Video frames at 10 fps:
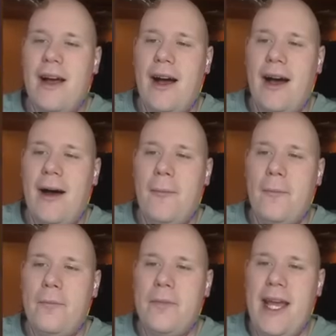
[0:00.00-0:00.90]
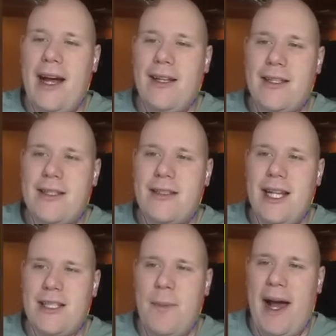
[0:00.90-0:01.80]
Um, yeah, that's
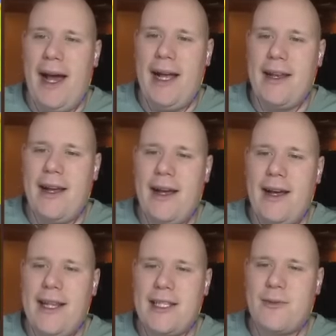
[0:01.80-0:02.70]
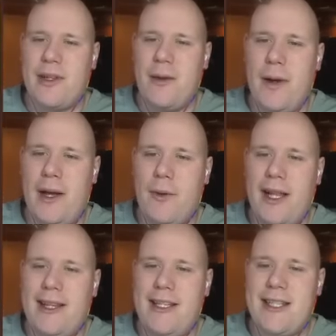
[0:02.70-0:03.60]
that's bad. Uh, that's really bad.
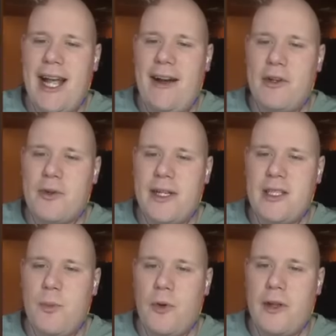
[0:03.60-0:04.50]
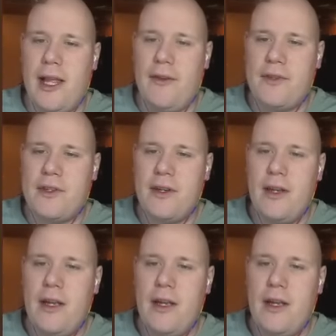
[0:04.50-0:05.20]
Well, at least I have a transport left.